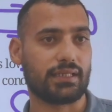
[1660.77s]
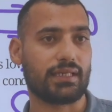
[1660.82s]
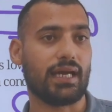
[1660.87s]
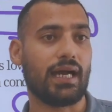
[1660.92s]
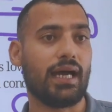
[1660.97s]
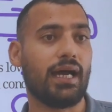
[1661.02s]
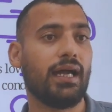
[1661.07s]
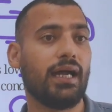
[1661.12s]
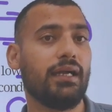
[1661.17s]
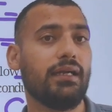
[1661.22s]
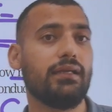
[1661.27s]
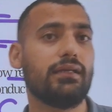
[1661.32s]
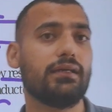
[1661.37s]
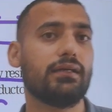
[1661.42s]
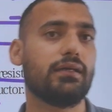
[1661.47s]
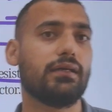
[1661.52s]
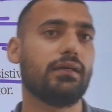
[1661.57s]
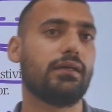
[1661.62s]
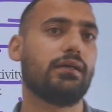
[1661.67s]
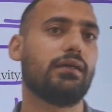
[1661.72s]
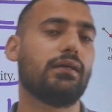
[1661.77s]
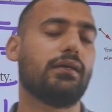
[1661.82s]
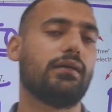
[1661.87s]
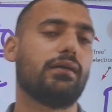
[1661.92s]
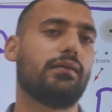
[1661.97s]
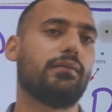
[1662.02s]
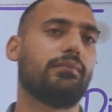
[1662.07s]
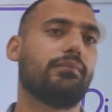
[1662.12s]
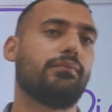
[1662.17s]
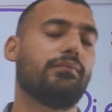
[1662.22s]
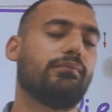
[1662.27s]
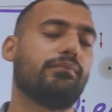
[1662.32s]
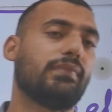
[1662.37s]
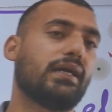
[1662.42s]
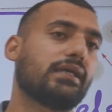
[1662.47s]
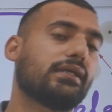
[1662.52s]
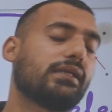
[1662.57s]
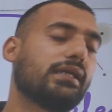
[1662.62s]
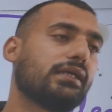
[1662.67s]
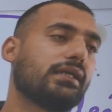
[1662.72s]
and
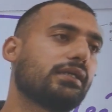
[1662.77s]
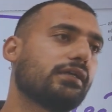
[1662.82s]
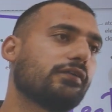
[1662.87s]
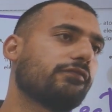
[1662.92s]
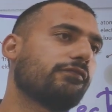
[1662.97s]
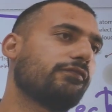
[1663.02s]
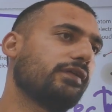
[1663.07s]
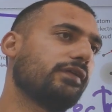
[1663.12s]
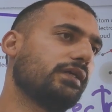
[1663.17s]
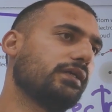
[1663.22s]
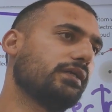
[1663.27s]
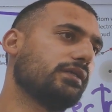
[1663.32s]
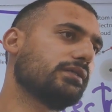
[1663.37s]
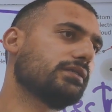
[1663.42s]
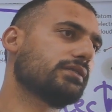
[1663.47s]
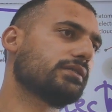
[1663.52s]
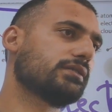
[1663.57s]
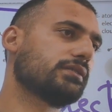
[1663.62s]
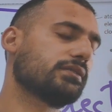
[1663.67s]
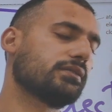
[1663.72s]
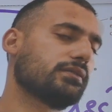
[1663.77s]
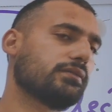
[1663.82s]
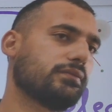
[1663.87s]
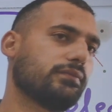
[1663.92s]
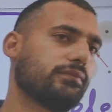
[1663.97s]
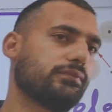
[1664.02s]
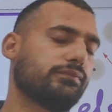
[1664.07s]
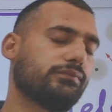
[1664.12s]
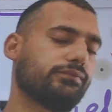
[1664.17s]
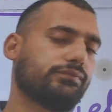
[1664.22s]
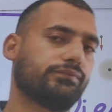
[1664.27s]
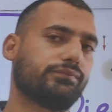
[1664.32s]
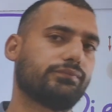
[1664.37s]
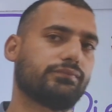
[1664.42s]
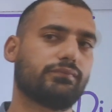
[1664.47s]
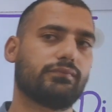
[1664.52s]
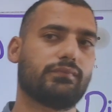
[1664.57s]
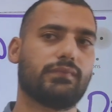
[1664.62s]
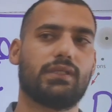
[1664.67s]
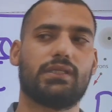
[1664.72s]
magnetic fields.
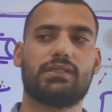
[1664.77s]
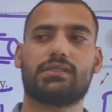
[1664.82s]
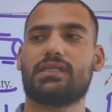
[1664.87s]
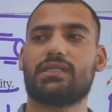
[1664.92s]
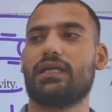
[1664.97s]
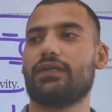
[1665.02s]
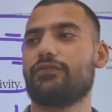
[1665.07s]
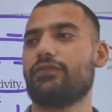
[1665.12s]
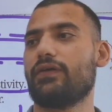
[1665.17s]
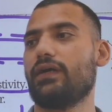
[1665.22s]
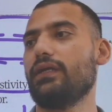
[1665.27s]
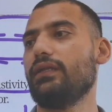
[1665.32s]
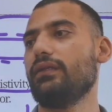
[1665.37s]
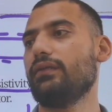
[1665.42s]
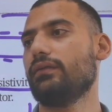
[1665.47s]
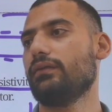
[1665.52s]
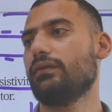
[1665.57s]
Is that fine?